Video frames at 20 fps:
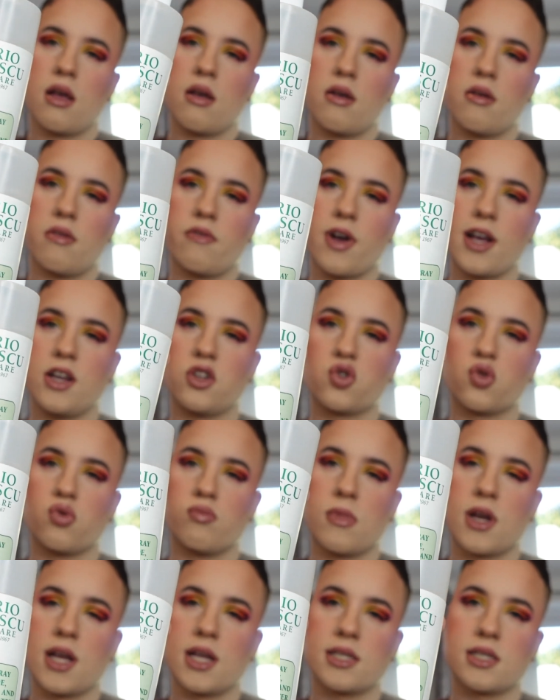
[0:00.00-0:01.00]
facial
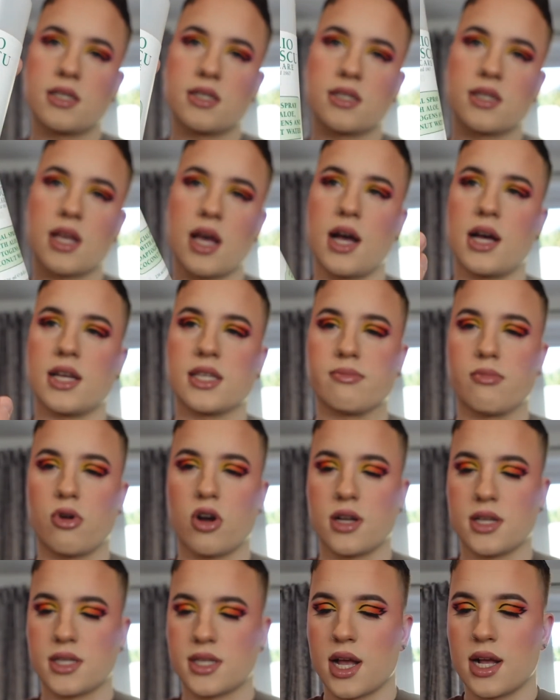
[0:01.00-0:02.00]
mist as my
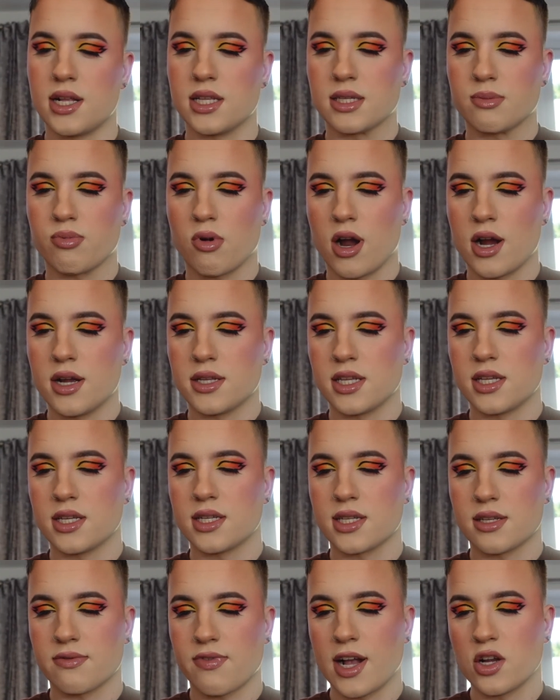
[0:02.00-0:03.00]
setting spray. So this
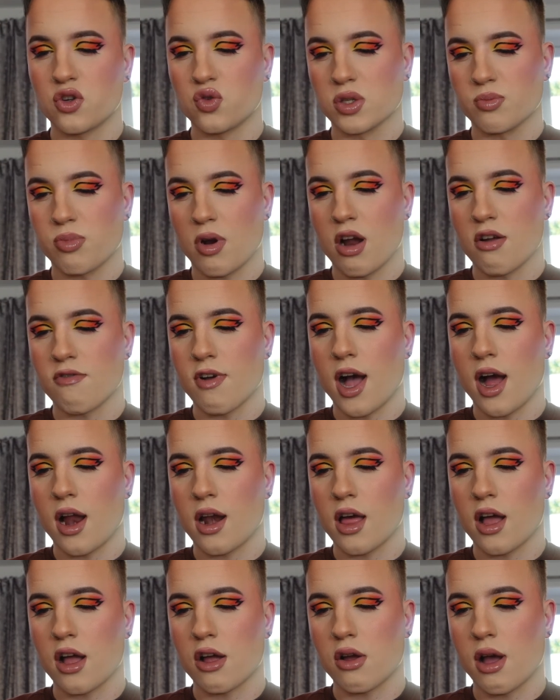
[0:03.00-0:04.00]
is facial spray with
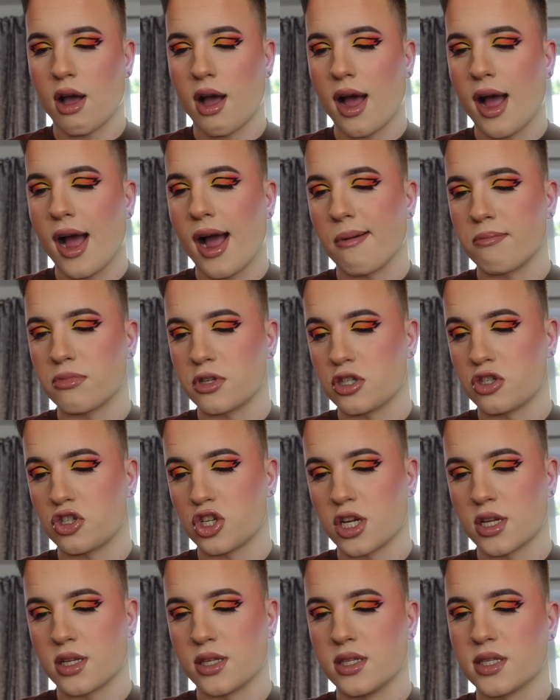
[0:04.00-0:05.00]
aloe,
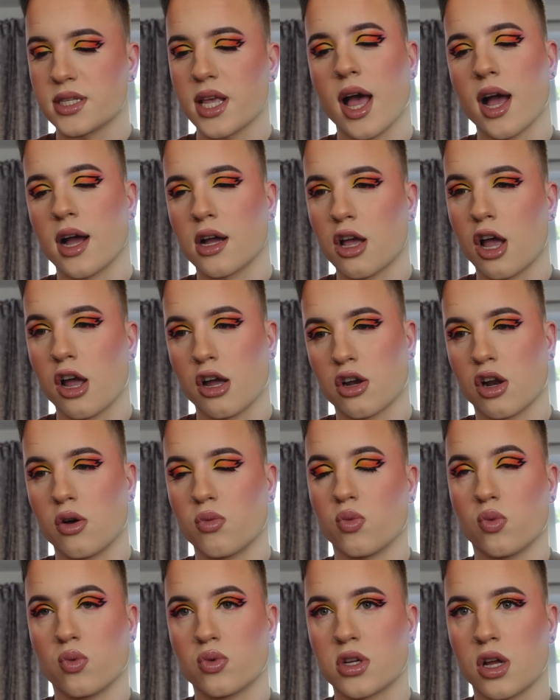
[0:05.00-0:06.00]
adaptogens and coconut
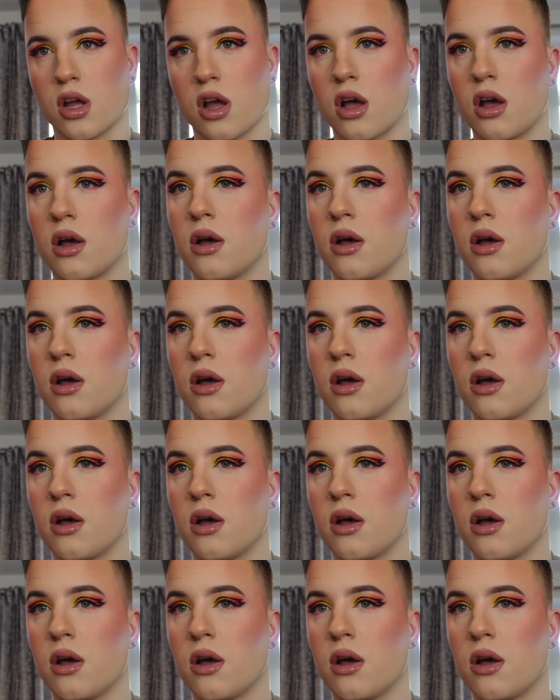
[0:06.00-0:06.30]
water.